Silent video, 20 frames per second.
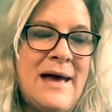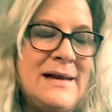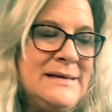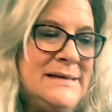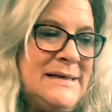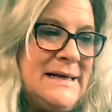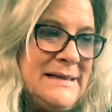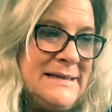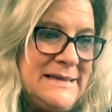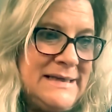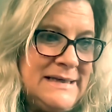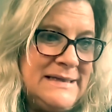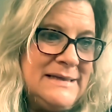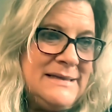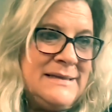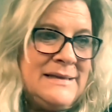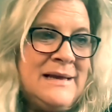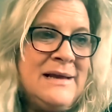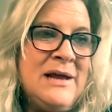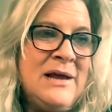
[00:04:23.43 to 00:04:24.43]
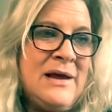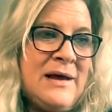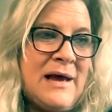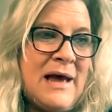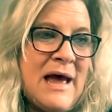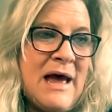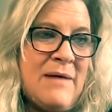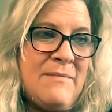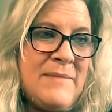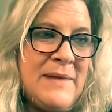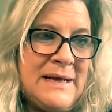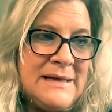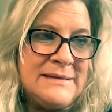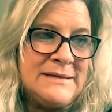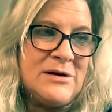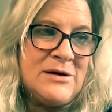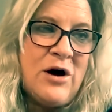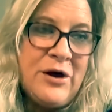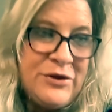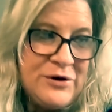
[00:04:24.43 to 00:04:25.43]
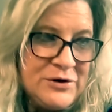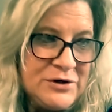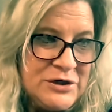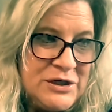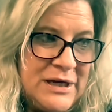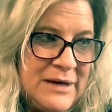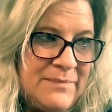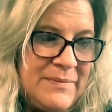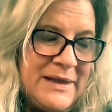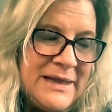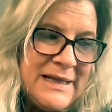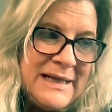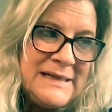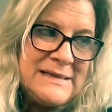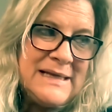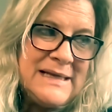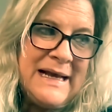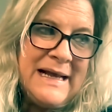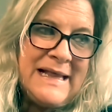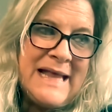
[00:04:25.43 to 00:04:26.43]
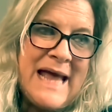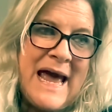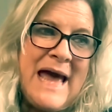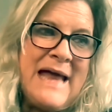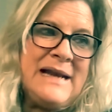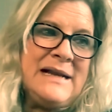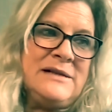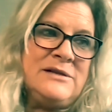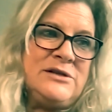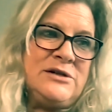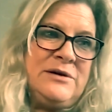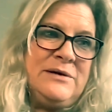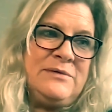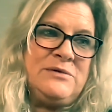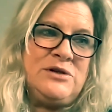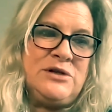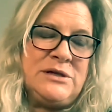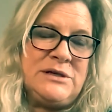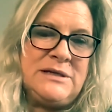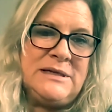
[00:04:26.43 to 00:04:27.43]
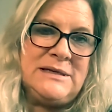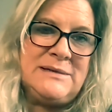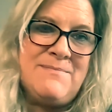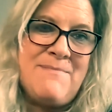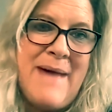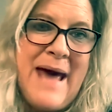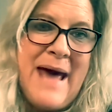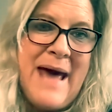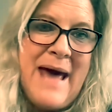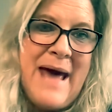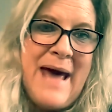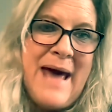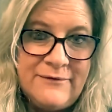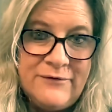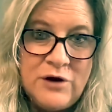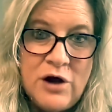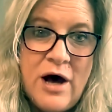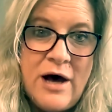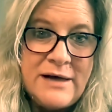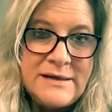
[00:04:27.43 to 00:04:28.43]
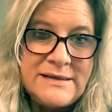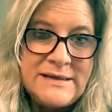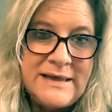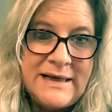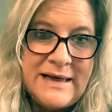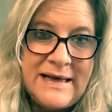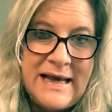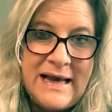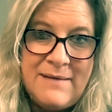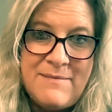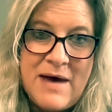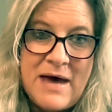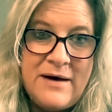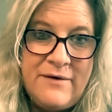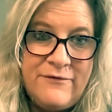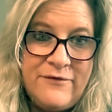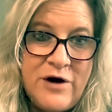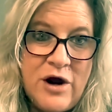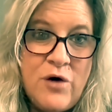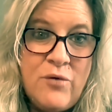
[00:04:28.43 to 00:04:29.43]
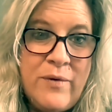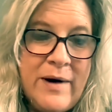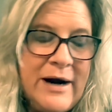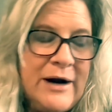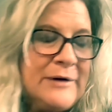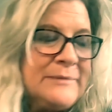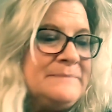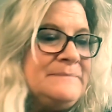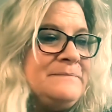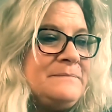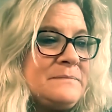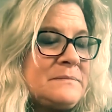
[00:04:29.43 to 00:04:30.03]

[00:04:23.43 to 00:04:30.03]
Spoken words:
does his authorship and things like that. And so it was just this massive loss that came out of nowhere.